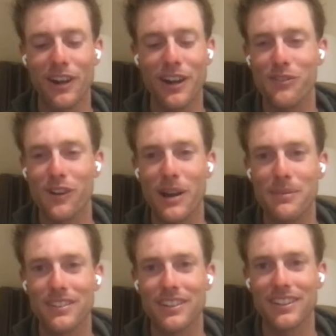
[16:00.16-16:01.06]

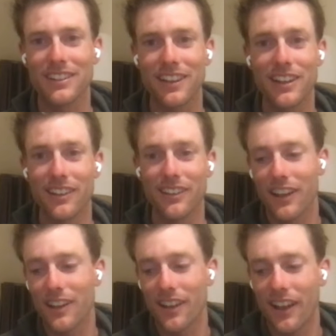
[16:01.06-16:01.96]
environment, and
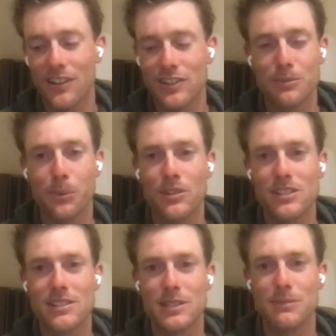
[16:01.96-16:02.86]
a support
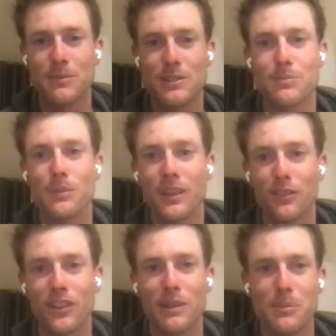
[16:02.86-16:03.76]
system has been
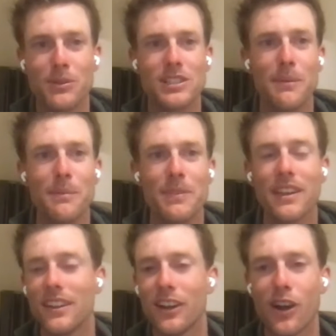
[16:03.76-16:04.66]
really built up
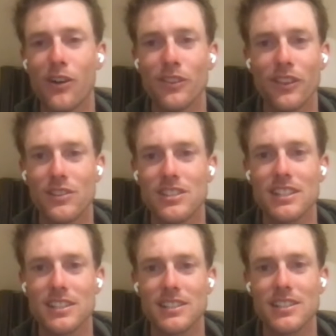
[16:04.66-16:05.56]
over those
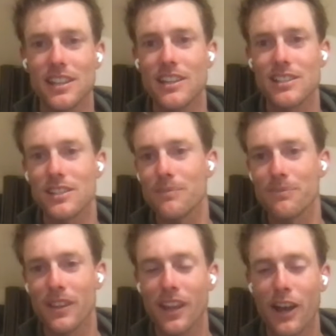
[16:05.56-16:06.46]
years as a
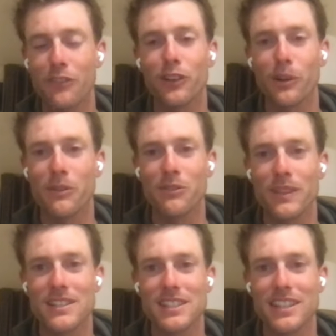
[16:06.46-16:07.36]
flow on from
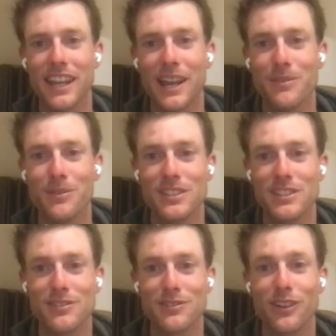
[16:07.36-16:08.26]
that Sydney Games, which
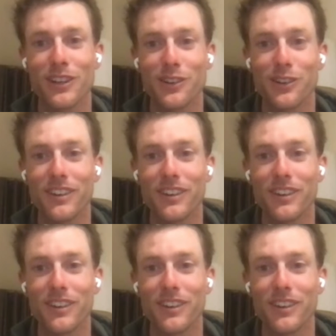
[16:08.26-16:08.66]
is really cool.